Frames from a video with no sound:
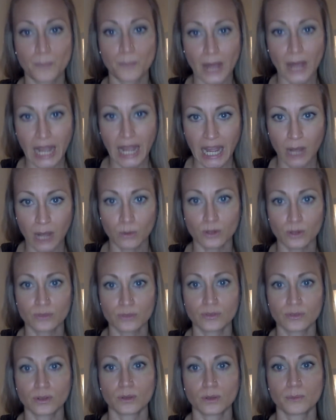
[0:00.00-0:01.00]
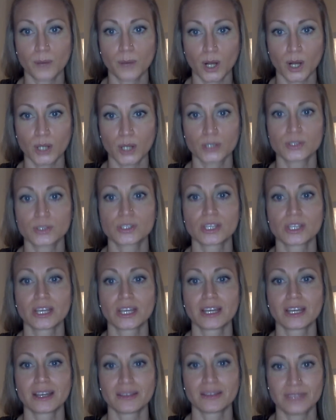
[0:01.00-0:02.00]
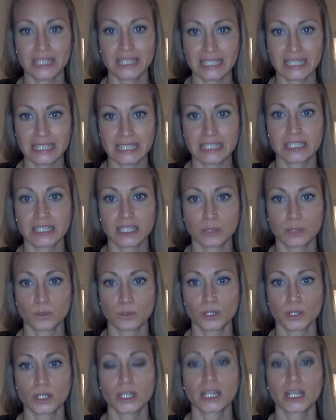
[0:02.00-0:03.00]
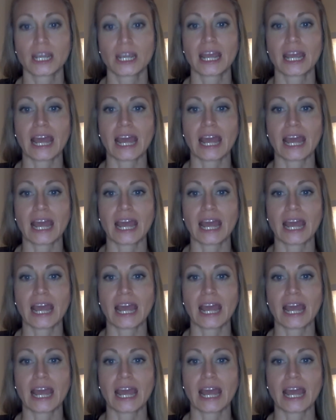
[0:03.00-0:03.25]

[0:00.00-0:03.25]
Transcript: powerful parts of the healing work